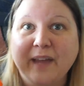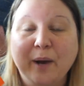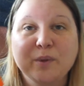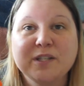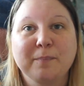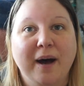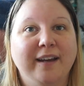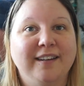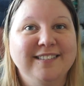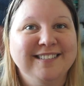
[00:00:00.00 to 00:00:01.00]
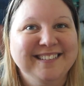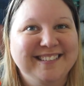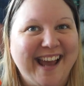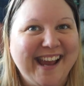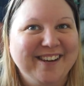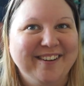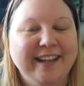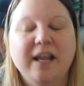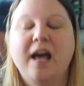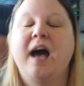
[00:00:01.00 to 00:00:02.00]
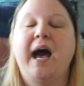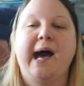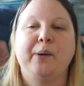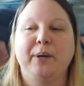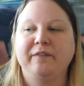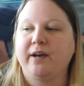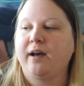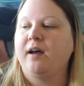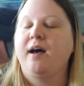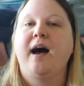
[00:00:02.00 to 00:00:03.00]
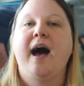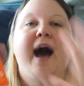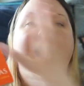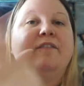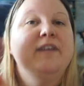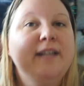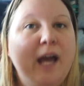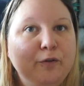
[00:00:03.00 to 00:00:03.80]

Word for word: that was my take on it. However, having now